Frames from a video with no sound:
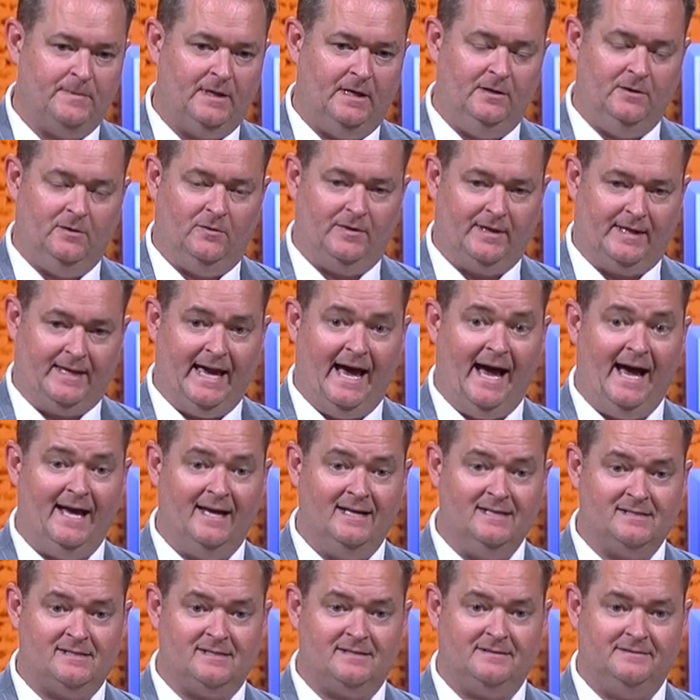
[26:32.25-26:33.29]
you know, the
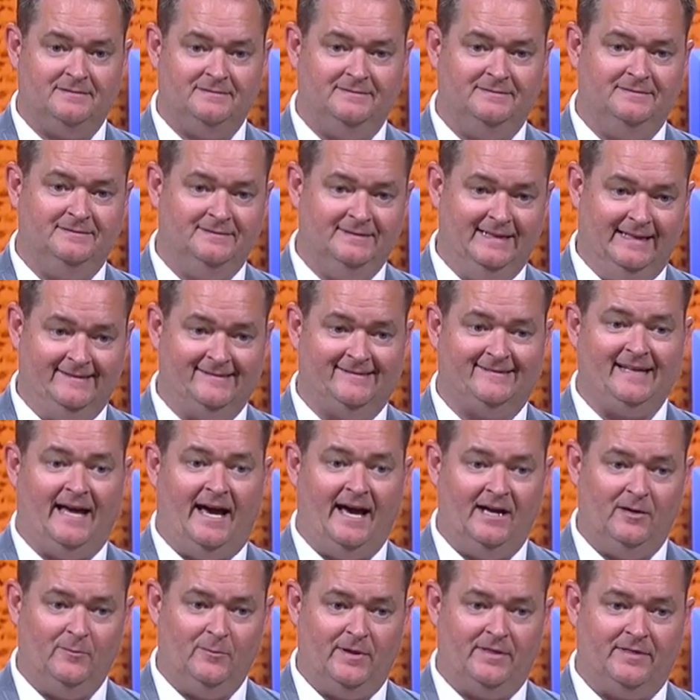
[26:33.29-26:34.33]
guys that
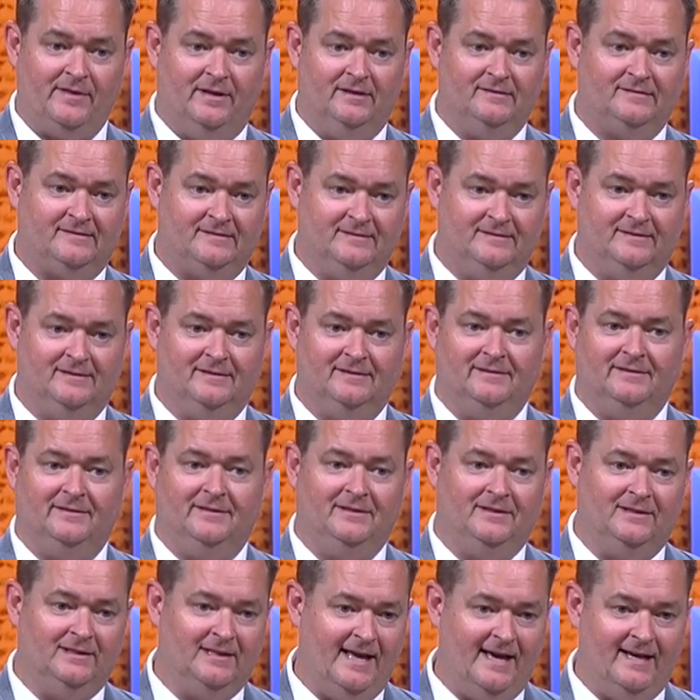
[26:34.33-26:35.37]
signed with us in
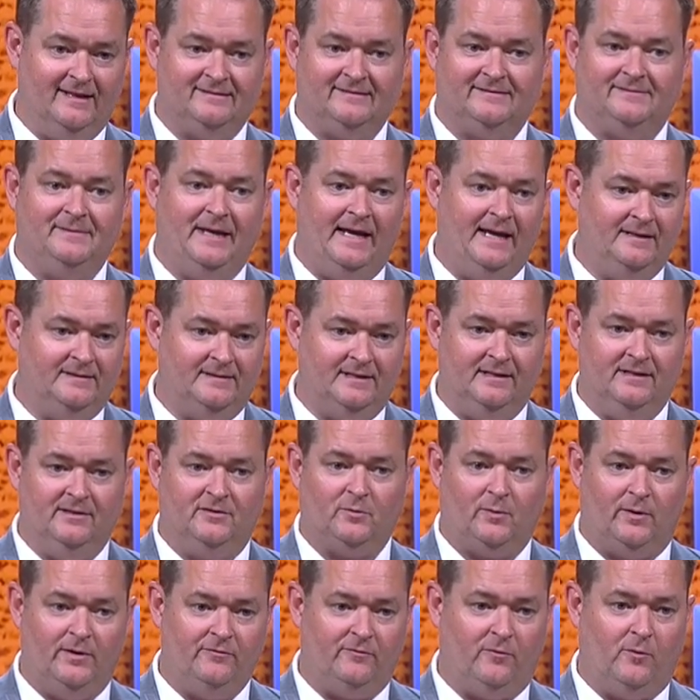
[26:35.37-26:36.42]
the last 18 to
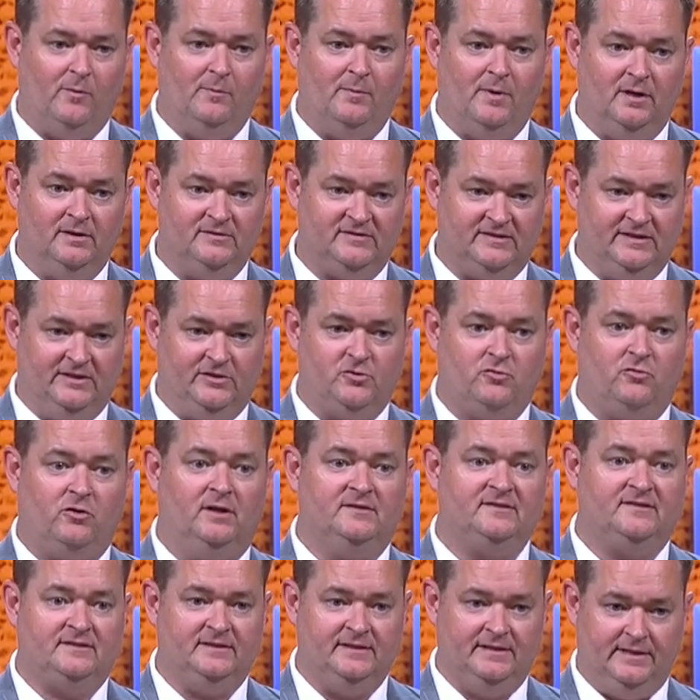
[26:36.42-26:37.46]
24 months that
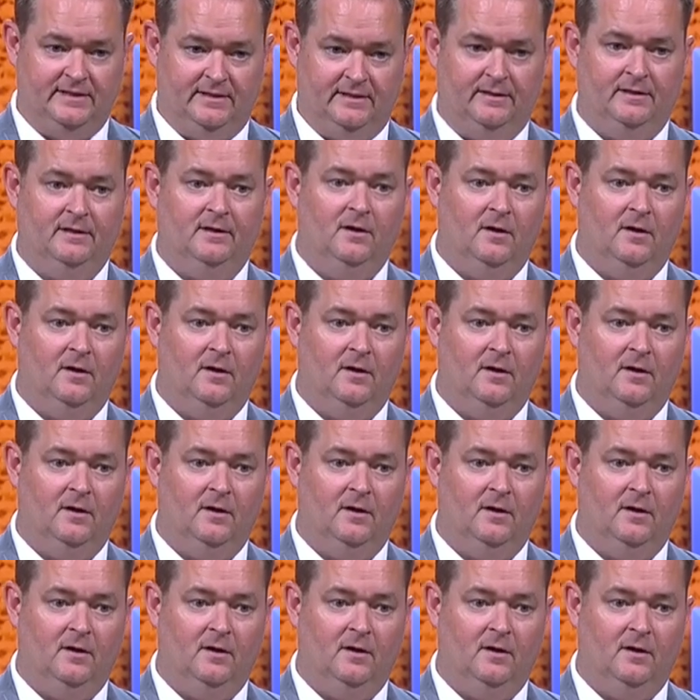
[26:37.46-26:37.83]
trusted